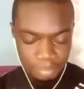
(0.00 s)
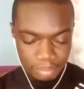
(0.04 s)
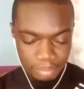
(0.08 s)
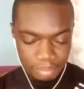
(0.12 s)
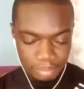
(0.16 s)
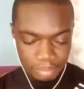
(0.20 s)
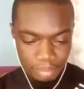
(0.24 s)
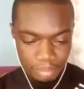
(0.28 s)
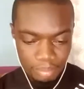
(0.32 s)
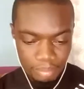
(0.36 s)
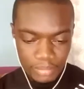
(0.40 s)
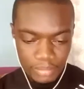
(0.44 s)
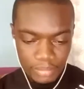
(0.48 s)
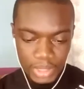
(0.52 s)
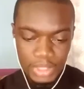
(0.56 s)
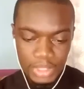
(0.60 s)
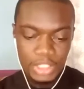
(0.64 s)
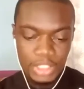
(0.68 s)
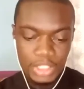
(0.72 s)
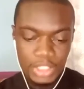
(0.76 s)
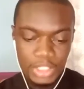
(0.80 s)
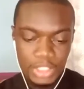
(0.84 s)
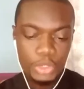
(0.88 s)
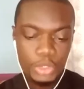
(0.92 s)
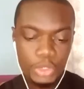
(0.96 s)
She
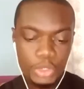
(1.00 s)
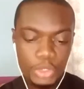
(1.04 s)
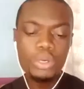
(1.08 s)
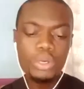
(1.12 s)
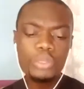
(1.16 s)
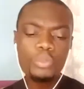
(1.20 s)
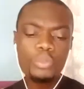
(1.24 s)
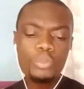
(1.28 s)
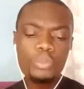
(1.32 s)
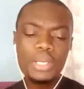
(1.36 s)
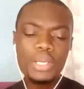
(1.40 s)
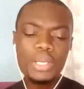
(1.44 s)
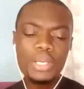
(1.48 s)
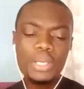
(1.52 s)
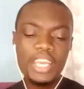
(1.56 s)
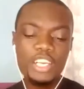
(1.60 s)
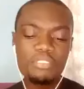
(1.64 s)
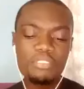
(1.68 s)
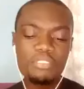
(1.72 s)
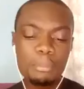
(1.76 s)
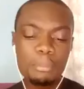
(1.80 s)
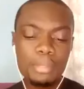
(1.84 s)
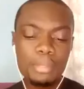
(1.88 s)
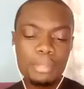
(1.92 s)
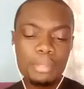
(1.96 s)
swirled one end of the
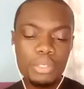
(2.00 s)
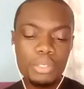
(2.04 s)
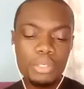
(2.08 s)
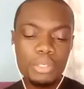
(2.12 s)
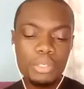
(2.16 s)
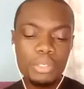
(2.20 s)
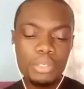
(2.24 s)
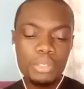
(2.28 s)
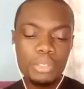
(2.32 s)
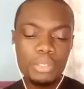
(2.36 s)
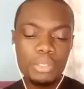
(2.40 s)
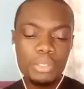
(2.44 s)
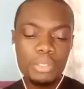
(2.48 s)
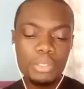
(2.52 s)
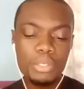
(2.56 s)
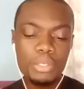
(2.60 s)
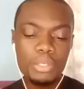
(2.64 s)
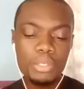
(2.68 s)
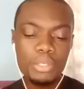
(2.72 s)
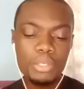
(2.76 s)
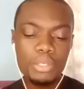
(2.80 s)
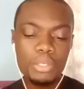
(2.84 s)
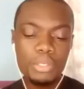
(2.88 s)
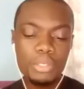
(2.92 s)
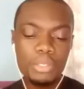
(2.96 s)
belt behind her
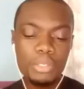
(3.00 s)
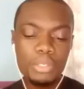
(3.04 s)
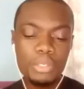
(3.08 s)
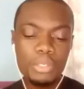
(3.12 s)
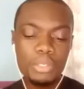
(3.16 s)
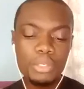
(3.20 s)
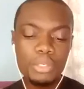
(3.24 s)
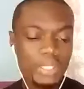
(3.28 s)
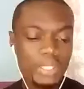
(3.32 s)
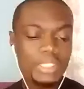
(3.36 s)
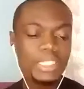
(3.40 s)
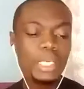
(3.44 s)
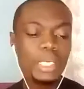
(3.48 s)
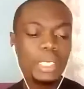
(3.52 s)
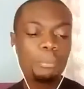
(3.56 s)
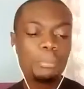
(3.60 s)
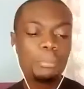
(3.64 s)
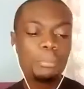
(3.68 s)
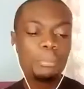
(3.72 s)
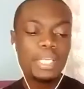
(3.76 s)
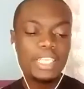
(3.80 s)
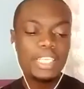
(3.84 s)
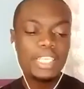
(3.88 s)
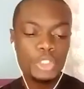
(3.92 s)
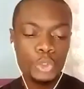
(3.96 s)
to attempt a
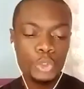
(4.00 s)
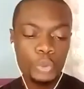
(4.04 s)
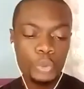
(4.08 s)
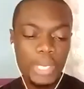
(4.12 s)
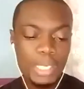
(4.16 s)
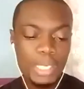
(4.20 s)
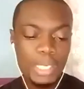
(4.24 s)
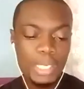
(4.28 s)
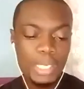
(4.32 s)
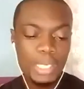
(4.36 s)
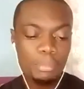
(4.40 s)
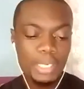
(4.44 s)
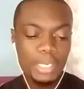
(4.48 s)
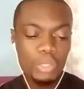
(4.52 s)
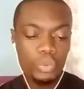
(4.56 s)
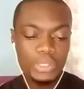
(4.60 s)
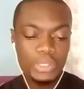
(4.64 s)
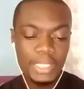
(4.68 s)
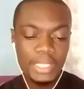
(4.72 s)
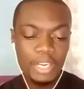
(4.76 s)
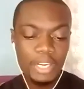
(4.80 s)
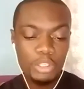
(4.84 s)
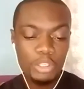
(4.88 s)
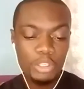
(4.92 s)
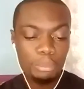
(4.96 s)
strike, but it was held
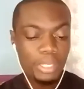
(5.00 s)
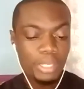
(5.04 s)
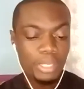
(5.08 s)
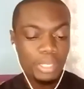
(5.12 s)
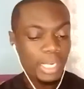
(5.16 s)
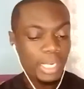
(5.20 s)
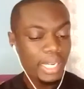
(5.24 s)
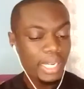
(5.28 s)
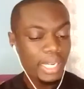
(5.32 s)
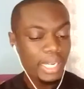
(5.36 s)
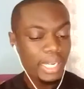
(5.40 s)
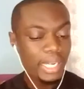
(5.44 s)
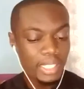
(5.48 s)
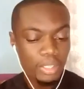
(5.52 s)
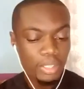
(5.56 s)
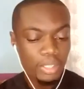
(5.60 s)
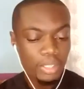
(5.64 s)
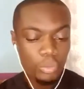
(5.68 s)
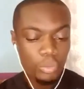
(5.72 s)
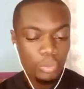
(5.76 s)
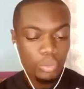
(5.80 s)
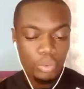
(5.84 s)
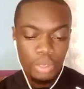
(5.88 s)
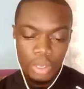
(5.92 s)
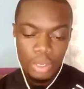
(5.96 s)
behind her
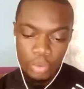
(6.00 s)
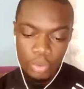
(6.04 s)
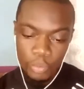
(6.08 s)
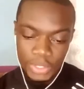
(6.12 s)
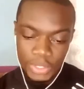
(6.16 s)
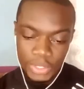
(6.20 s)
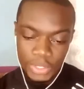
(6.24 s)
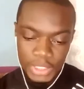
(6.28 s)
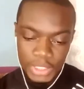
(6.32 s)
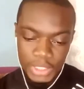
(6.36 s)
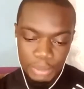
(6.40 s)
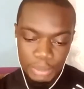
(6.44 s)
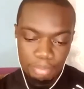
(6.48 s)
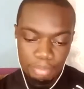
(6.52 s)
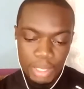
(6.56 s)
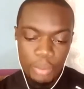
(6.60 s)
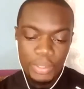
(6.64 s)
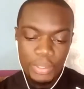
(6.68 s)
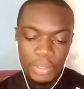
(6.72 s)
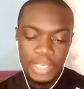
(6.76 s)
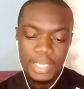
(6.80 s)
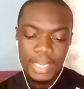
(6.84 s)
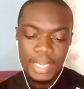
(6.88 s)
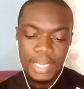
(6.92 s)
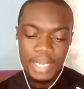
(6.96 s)
when she powered her
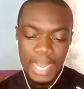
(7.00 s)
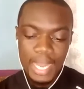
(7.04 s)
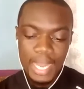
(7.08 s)
arm